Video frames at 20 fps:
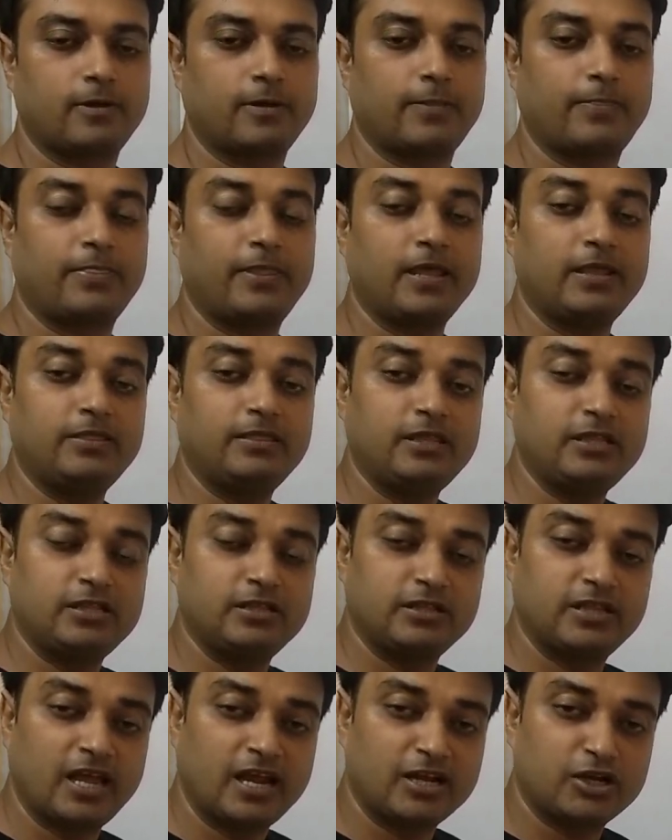Then
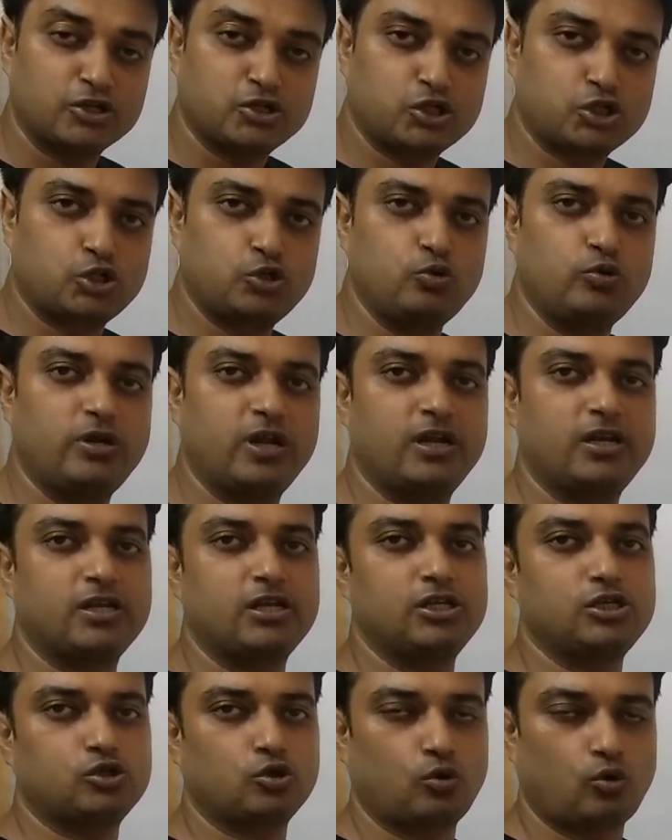that student
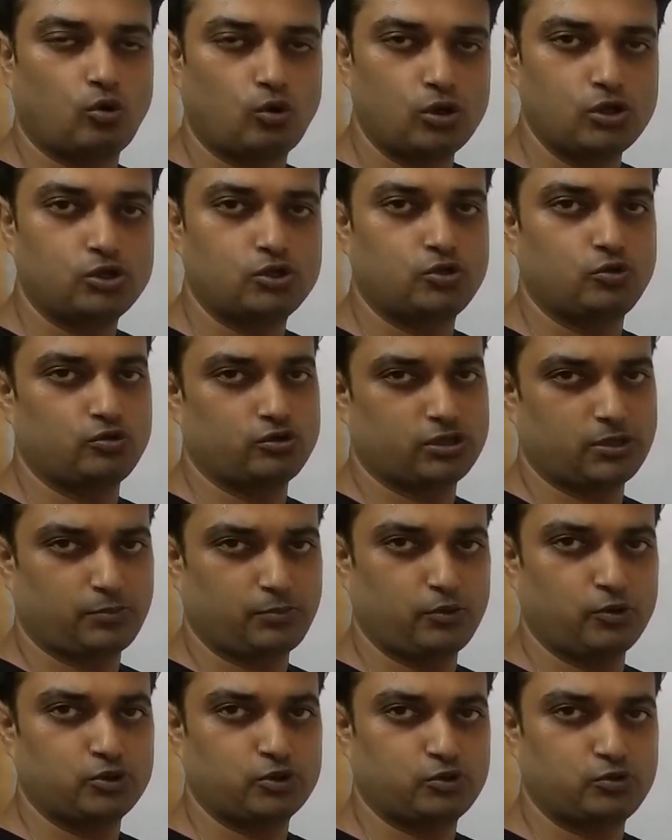is also
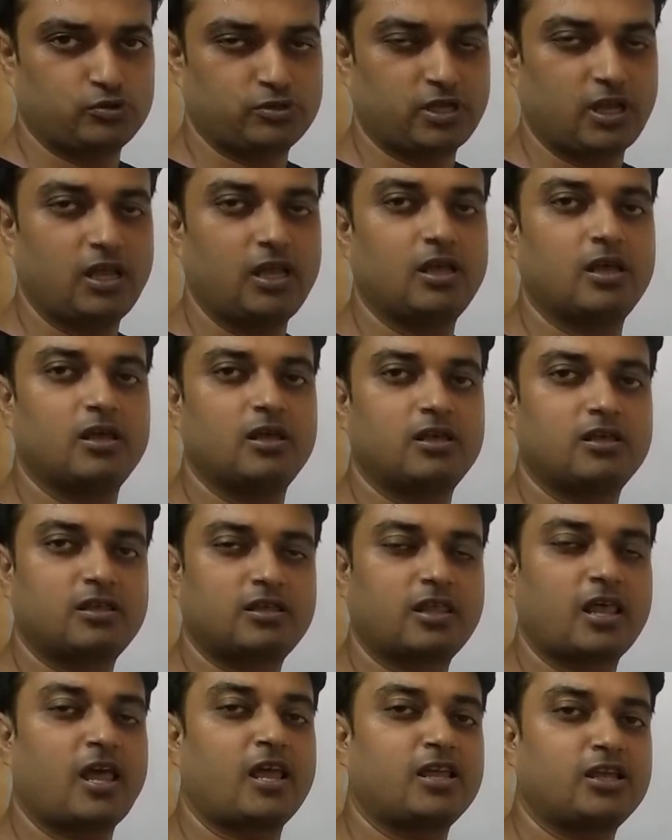supposed to say
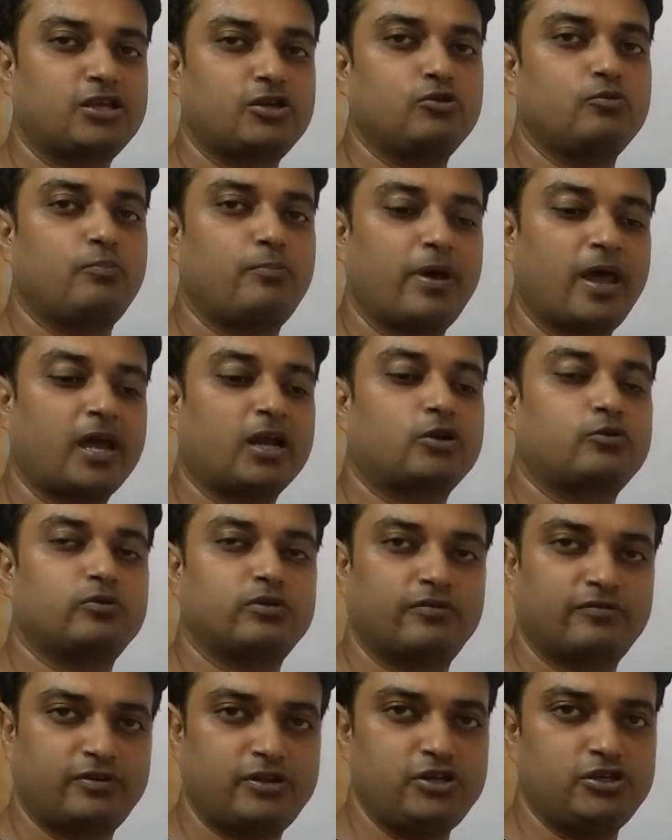thank you back to
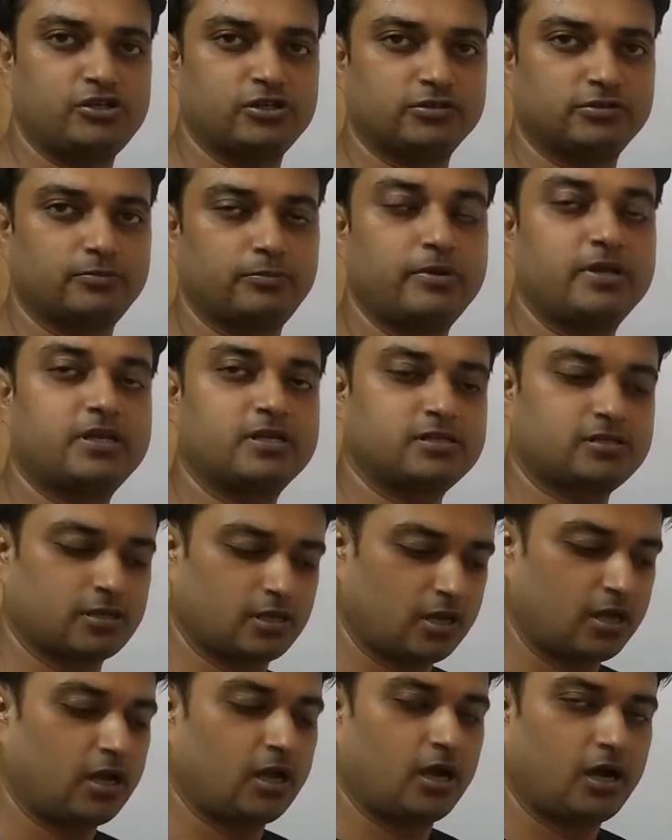her teacher, because
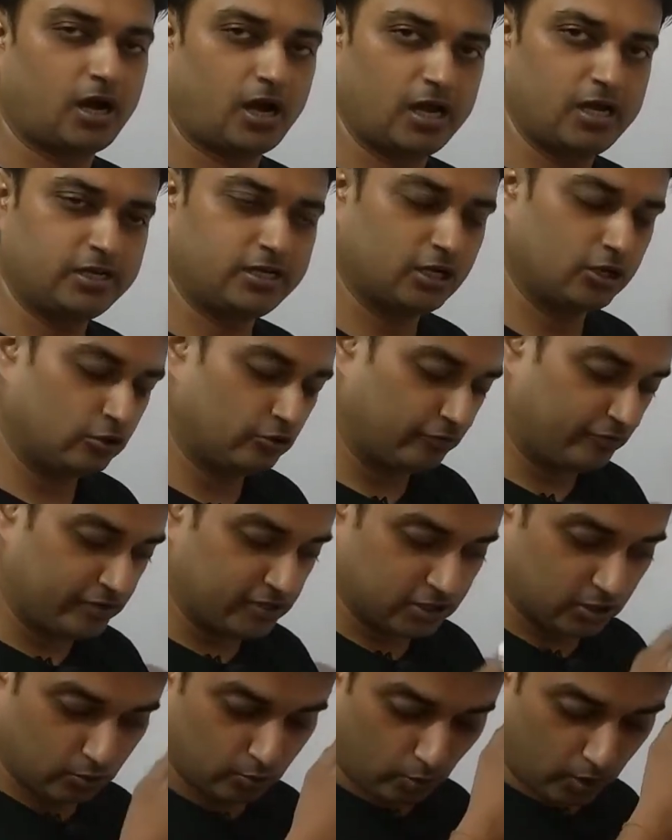I'll tell you the
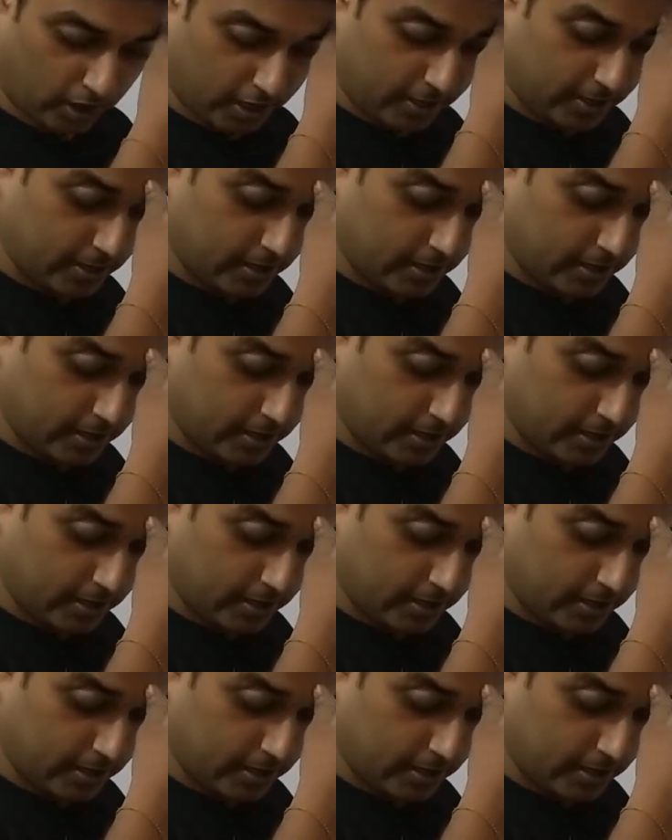reason why.